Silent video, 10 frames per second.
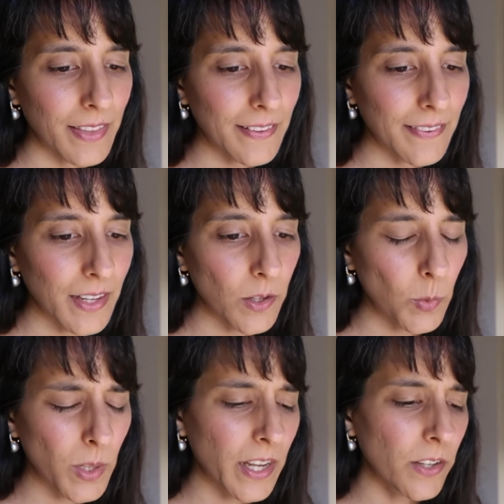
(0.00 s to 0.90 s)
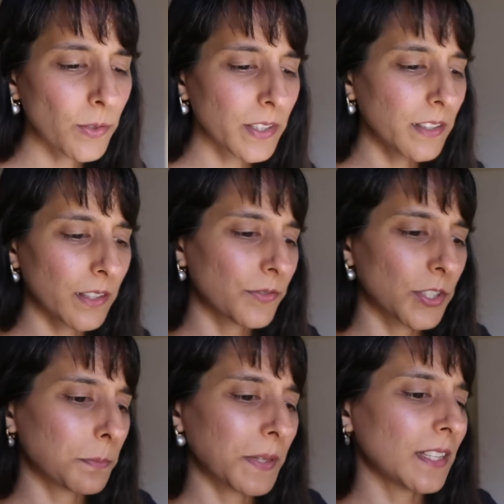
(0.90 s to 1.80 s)
they say, oh, well, I only have
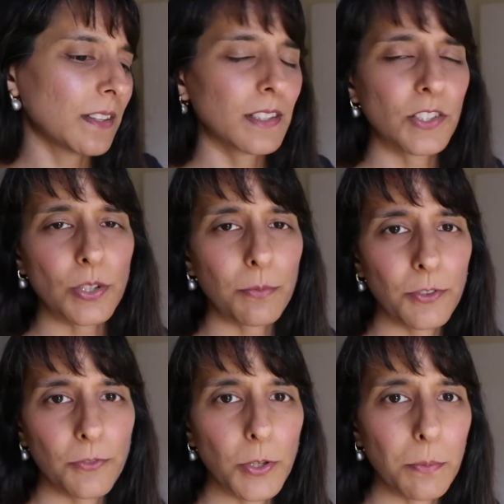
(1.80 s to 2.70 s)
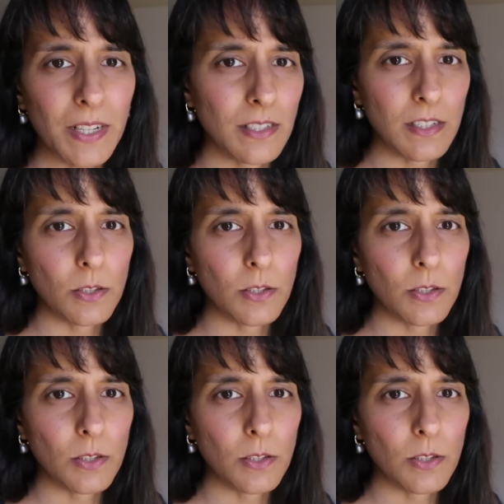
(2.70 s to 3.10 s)
just been in this job for a few months.